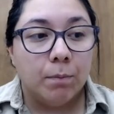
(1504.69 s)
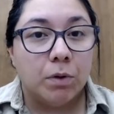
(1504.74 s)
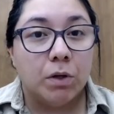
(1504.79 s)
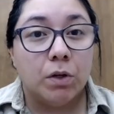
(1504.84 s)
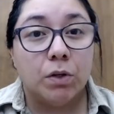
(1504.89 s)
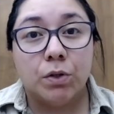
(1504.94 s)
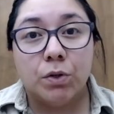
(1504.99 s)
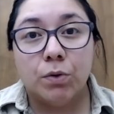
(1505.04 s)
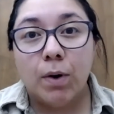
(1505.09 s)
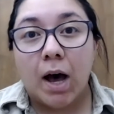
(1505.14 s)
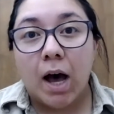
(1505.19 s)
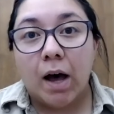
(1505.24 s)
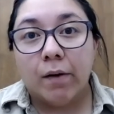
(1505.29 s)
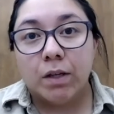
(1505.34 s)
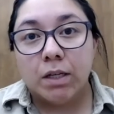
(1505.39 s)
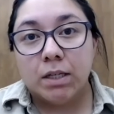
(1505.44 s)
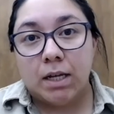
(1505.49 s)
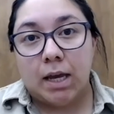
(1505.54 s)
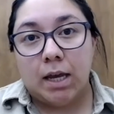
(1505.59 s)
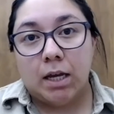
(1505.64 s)
You do have
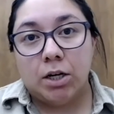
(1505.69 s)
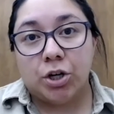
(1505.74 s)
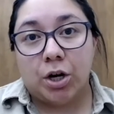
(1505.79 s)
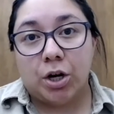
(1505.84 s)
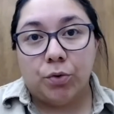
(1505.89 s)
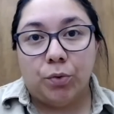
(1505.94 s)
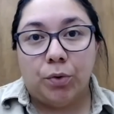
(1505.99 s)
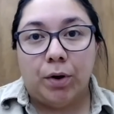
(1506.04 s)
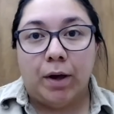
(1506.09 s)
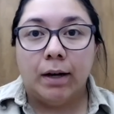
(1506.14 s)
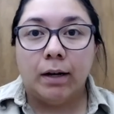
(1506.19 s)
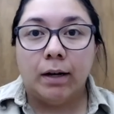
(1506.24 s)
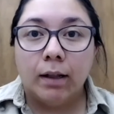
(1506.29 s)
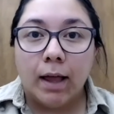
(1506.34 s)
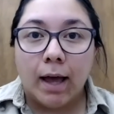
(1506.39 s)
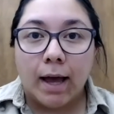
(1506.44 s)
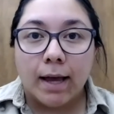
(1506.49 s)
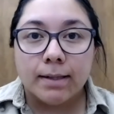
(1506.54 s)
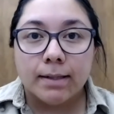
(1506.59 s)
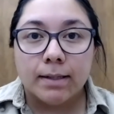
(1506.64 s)
to take general ed
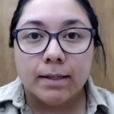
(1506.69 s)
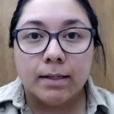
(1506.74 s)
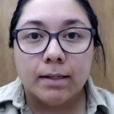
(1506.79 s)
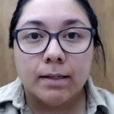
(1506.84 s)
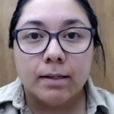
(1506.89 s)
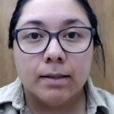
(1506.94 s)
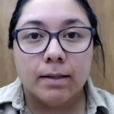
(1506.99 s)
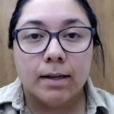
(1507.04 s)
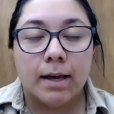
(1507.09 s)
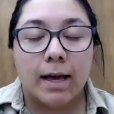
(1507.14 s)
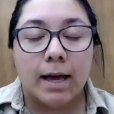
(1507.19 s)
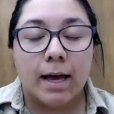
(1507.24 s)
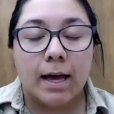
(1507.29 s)
classes.